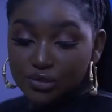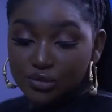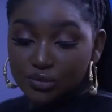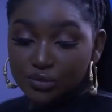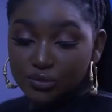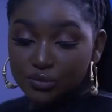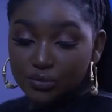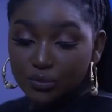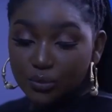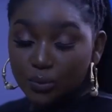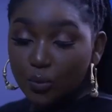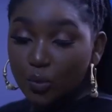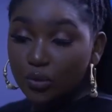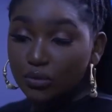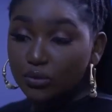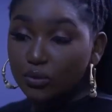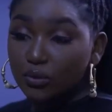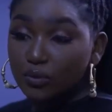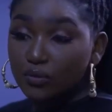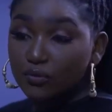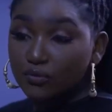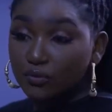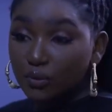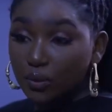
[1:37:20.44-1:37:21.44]
to room
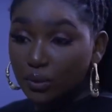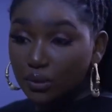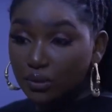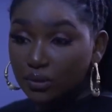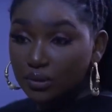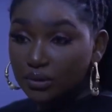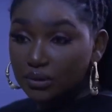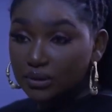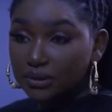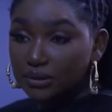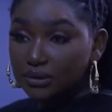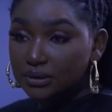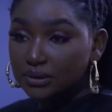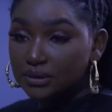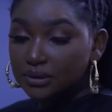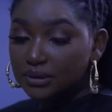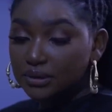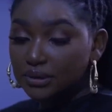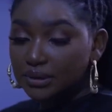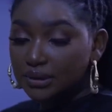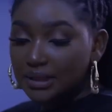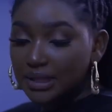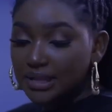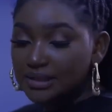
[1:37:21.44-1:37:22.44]

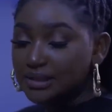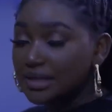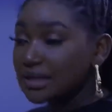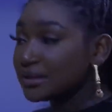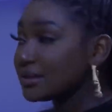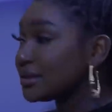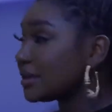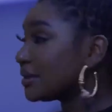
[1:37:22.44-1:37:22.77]
104. Let her